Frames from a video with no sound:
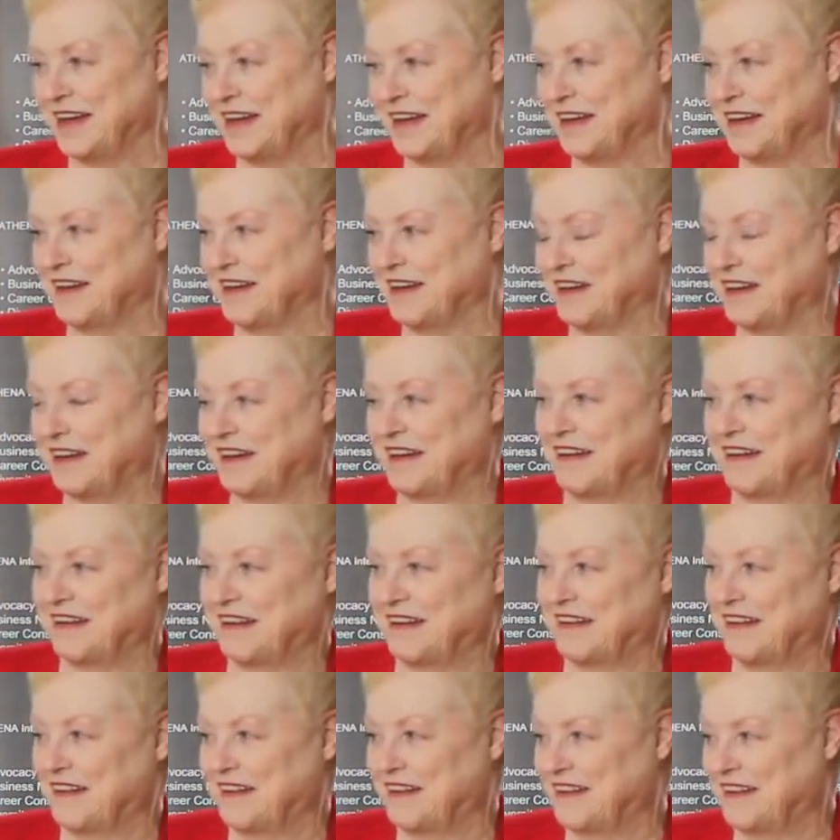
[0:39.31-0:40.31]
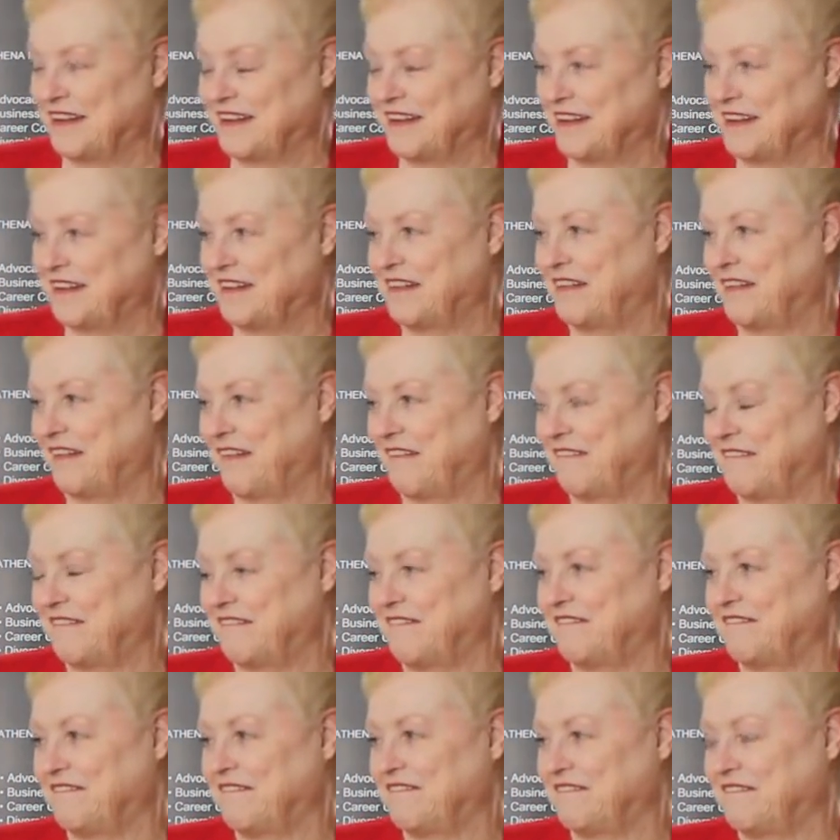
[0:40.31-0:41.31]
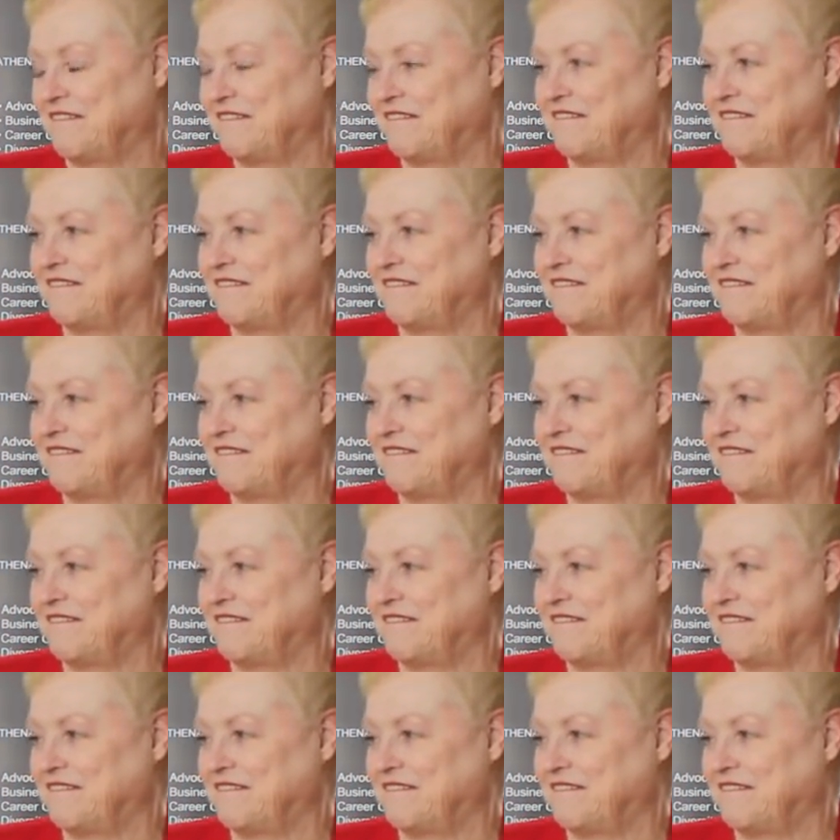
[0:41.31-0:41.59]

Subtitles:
[no speech]